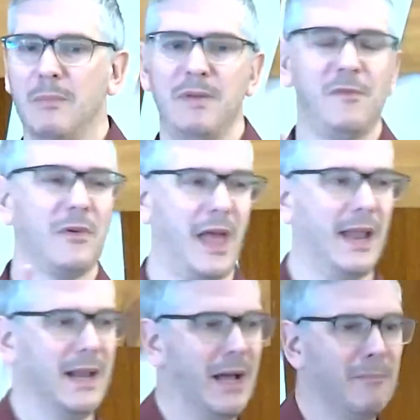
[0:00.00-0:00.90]
before
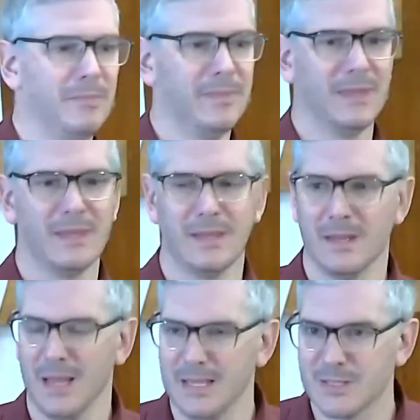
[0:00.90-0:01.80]
that,
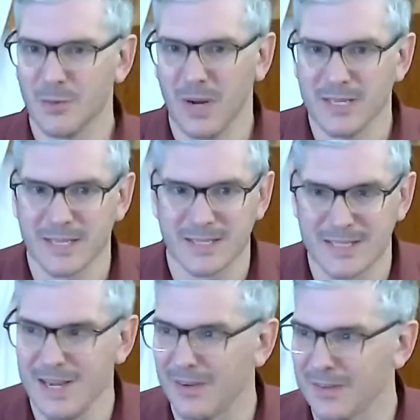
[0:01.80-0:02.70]
it's so nice to
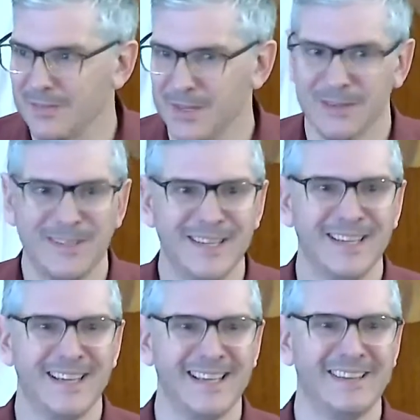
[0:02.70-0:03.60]
see all of you
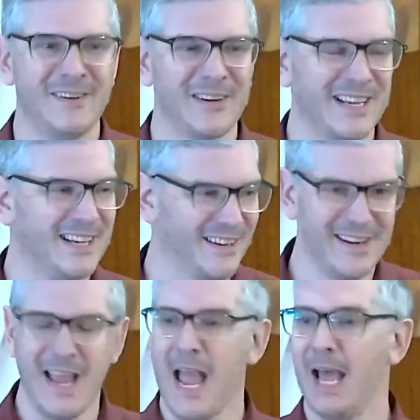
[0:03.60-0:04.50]
who are here,
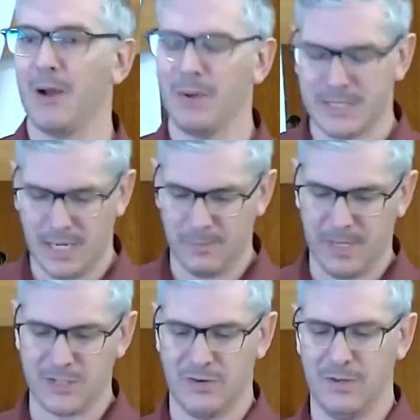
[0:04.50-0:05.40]
and I want to take a
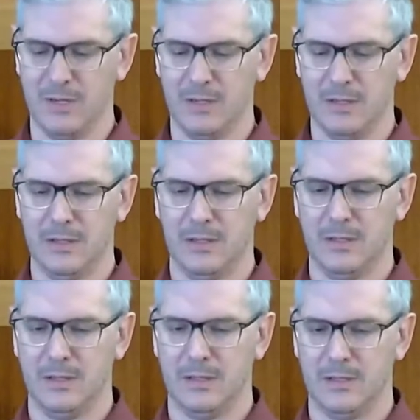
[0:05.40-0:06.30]
picture of you,
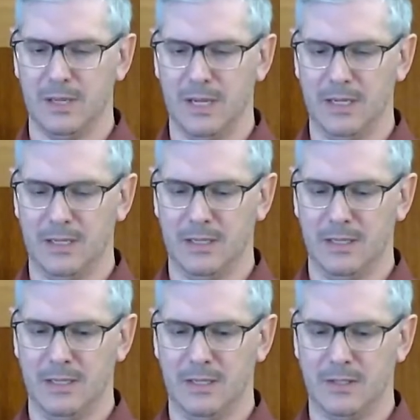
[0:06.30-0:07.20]
okay?
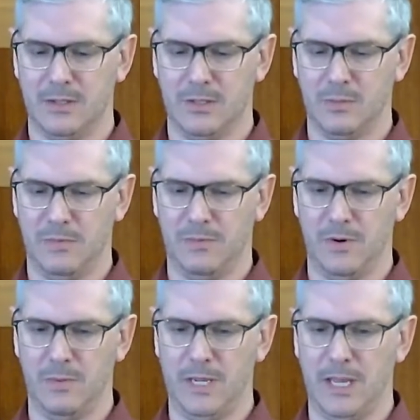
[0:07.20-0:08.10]
So just before
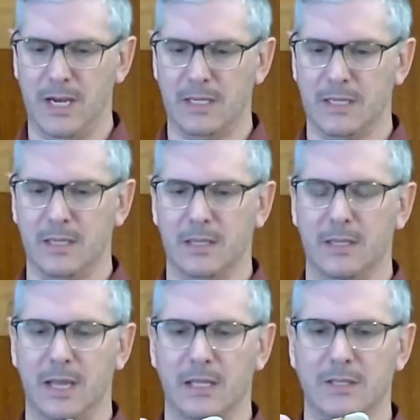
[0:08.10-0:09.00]
we get into
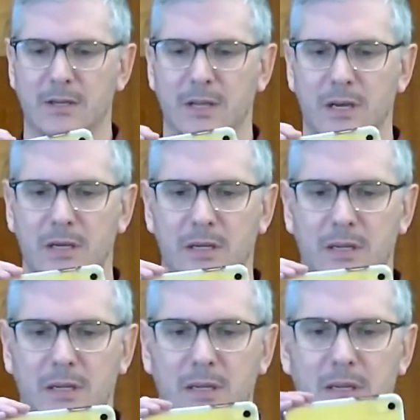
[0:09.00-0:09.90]
the answer here,
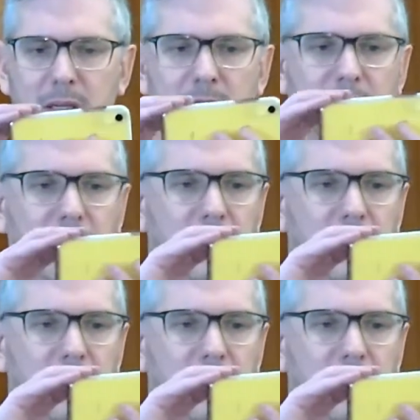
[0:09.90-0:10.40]
okay?